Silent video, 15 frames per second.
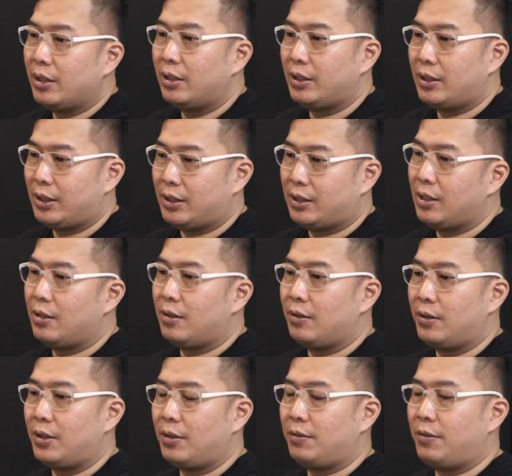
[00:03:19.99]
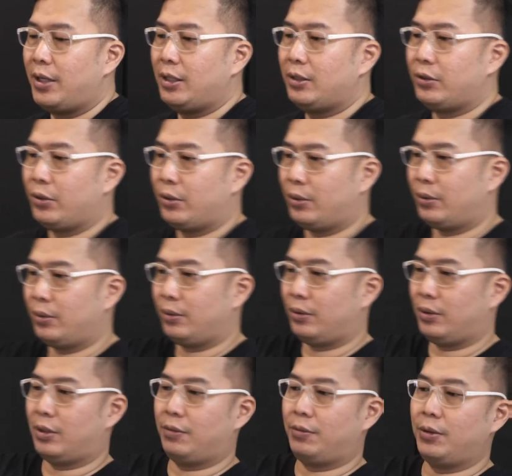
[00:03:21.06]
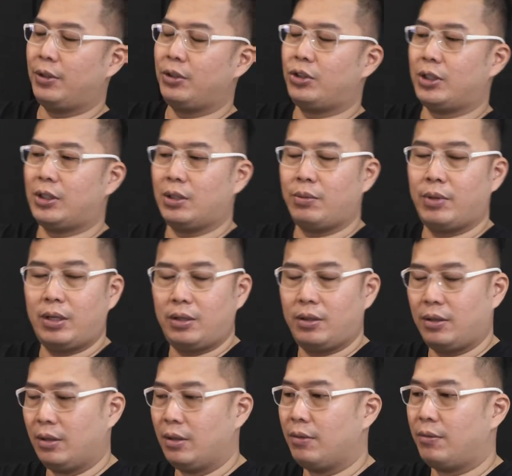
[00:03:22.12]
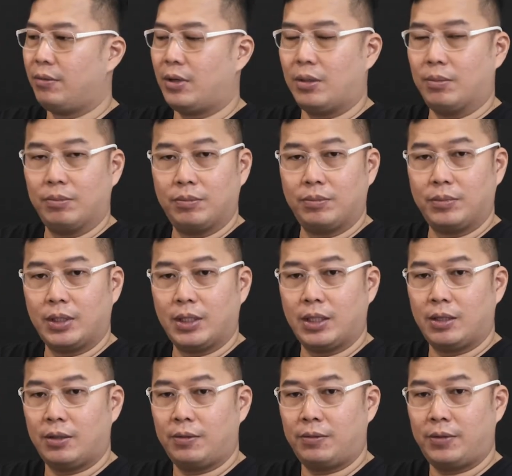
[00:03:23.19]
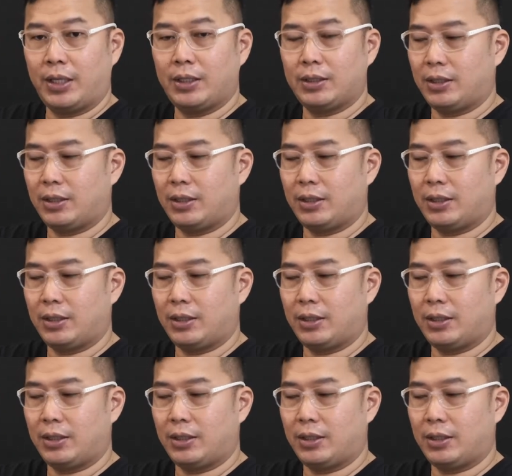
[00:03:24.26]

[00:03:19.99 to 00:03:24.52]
this is the face, so a few inches away from the face,